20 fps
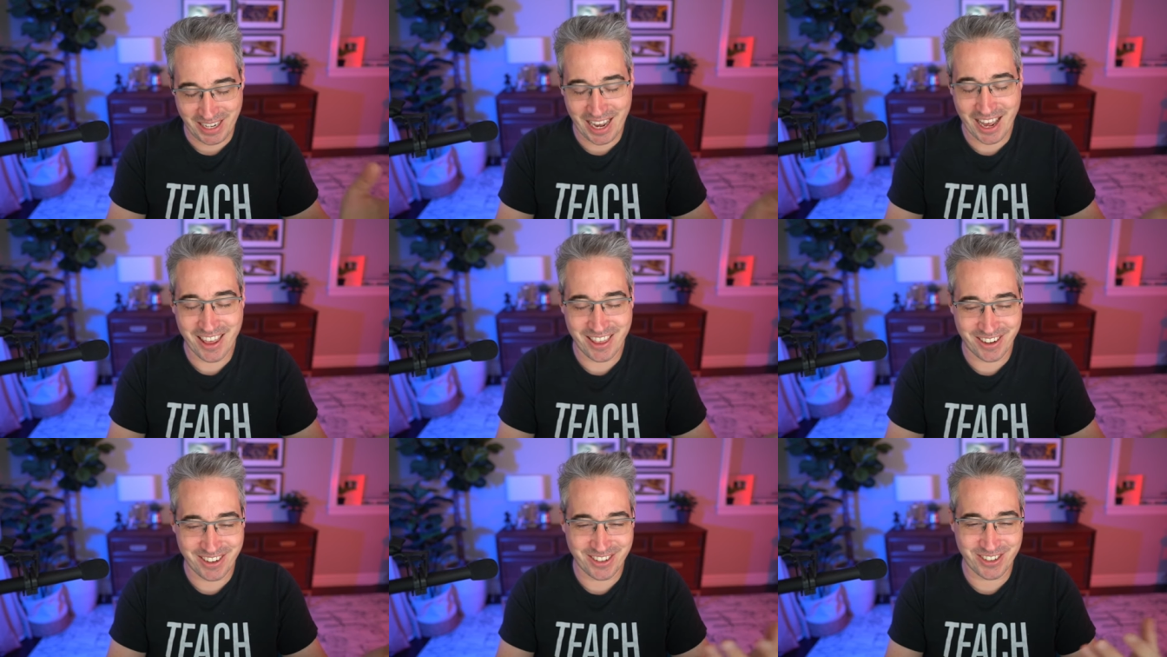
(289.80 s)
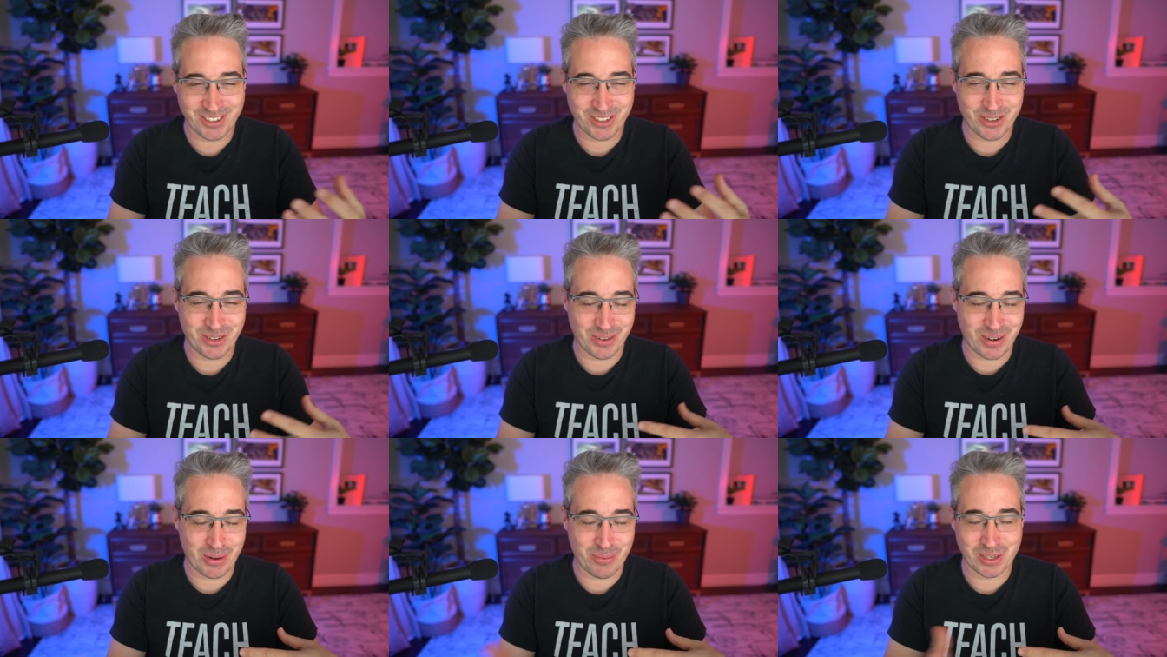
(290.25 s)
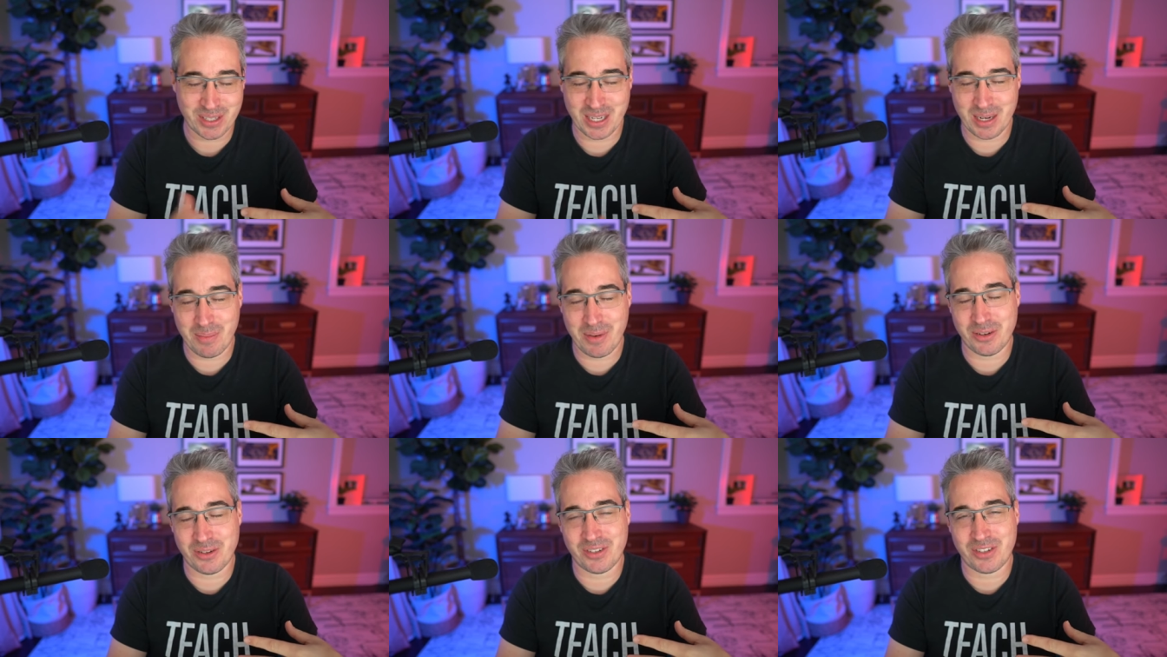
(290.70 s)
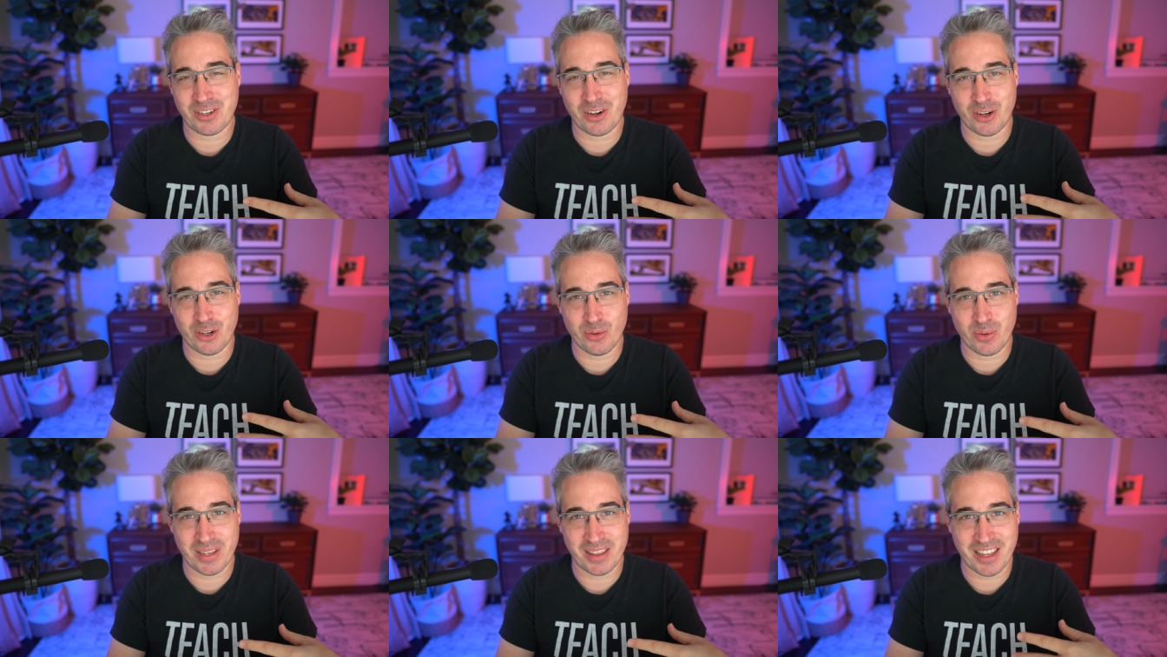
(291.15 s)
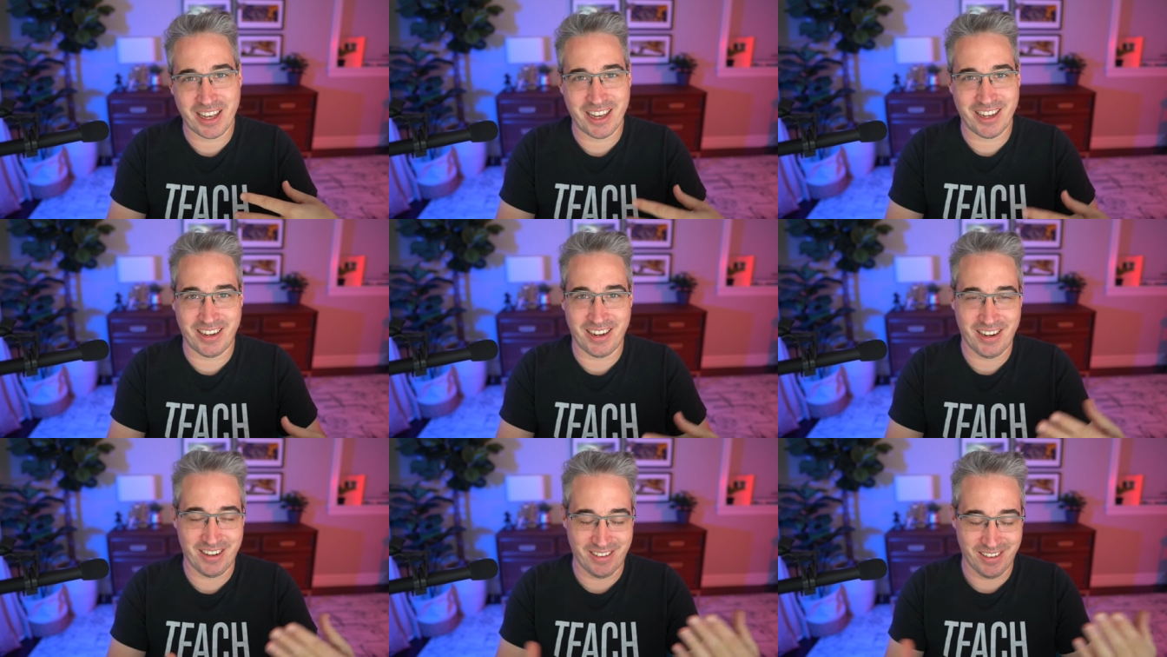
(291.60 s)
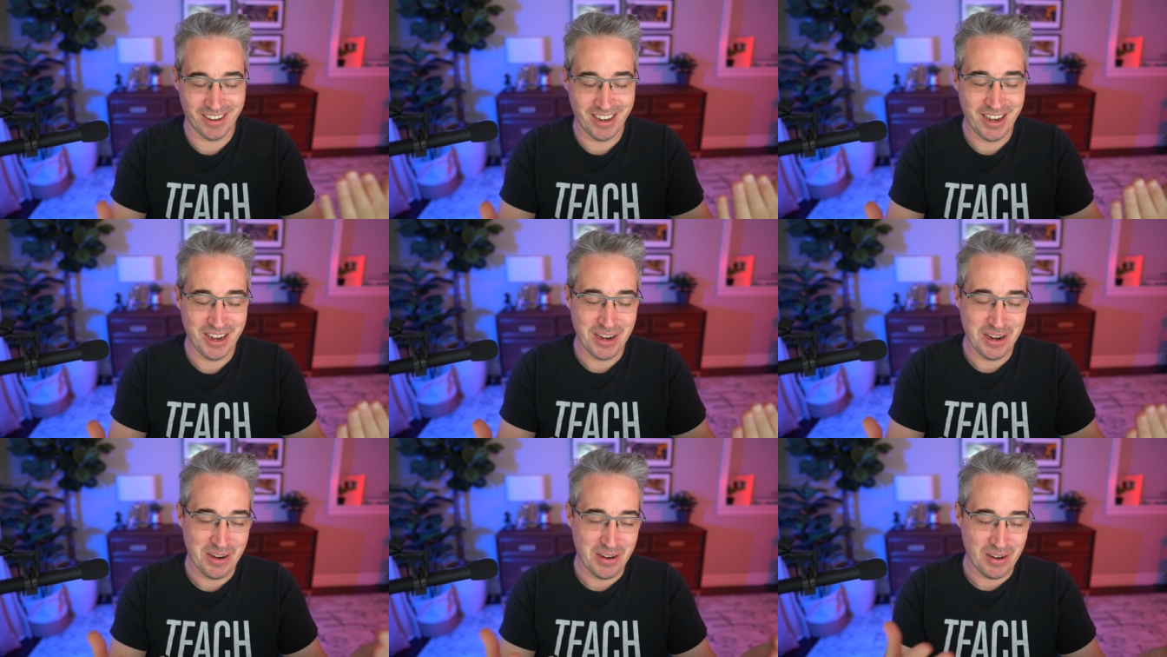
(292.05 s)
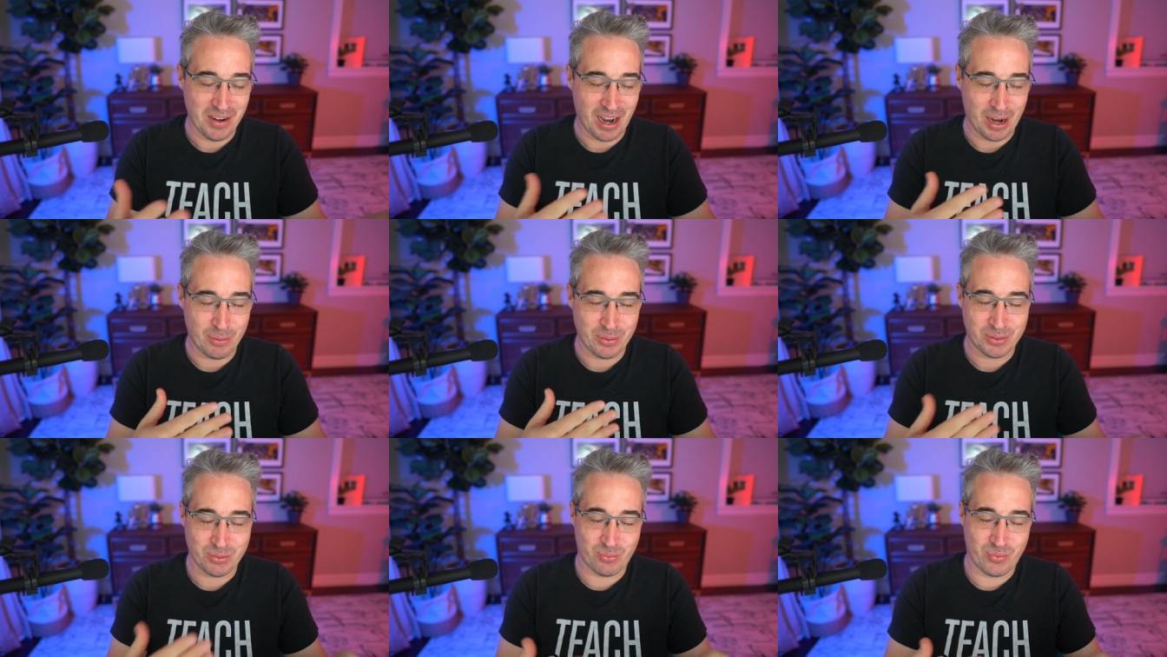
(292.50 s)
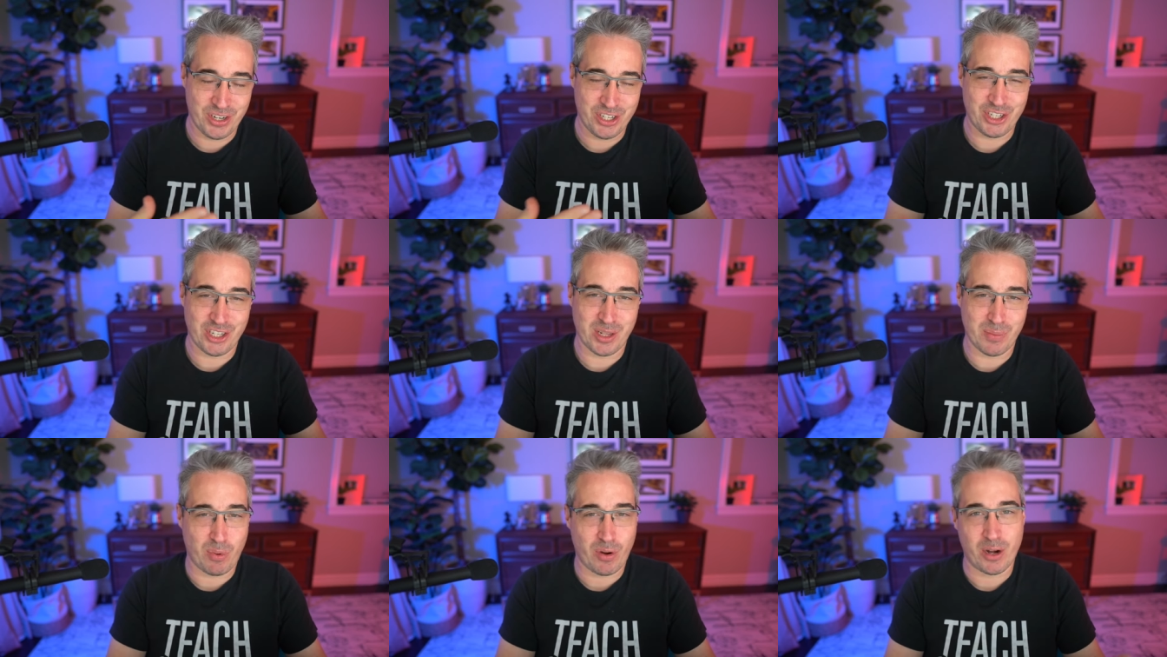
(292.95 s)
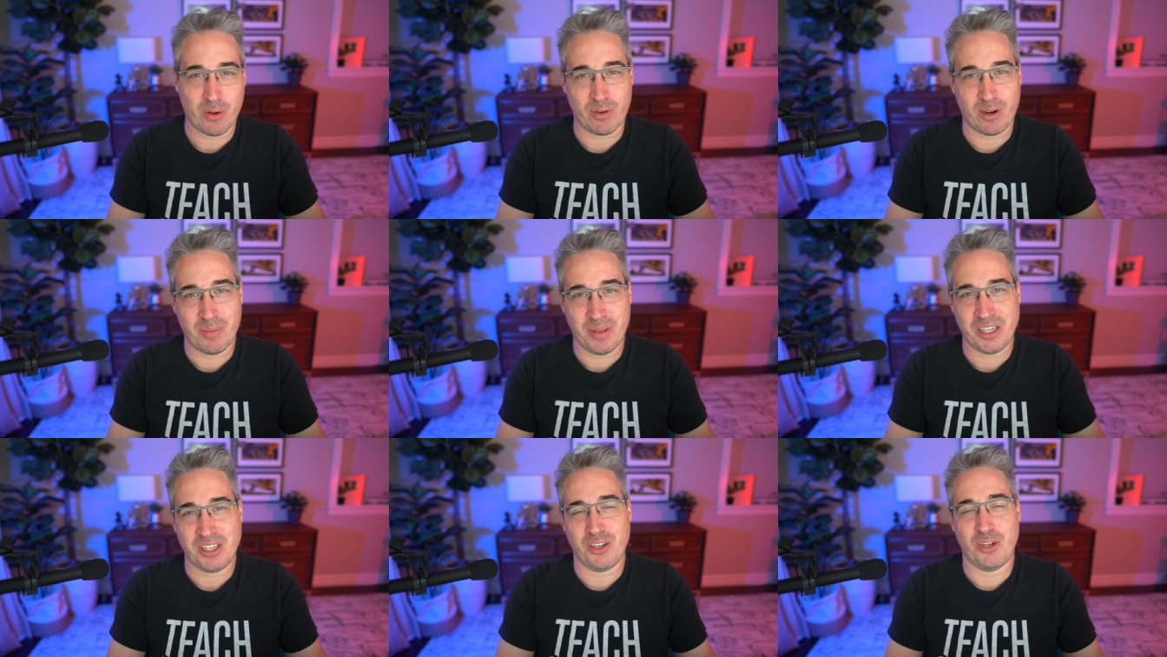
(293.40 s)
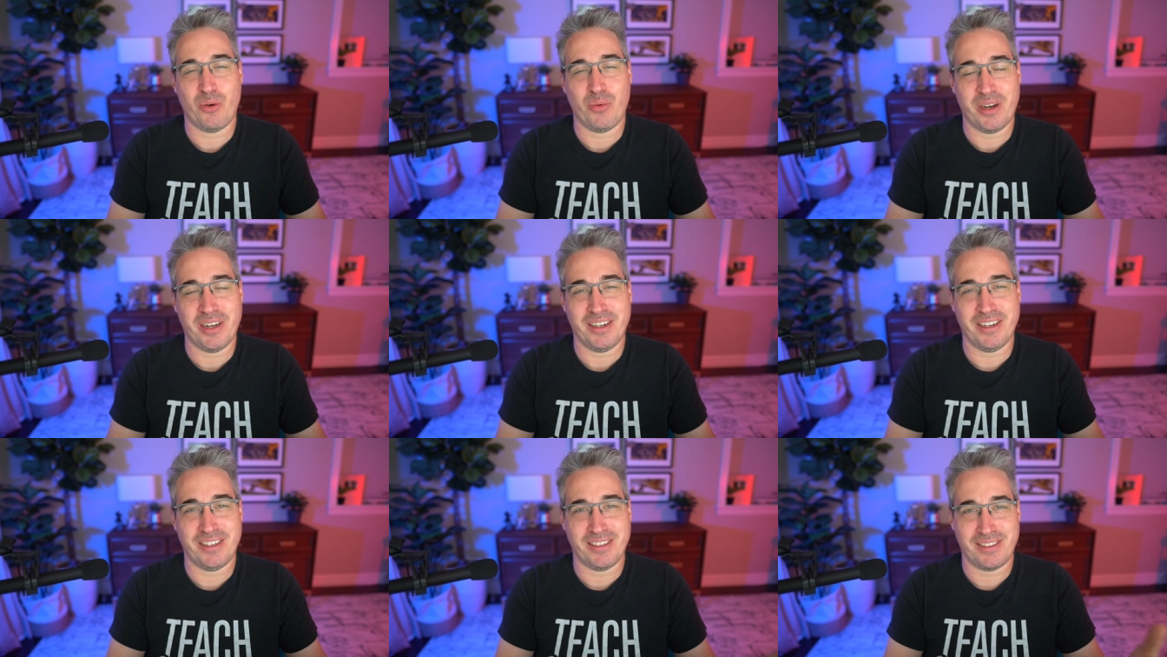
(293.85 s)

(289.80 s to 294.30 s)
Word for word: together, so I wasn't about to start doing that, and I was reaching the point where I'm like, you know what?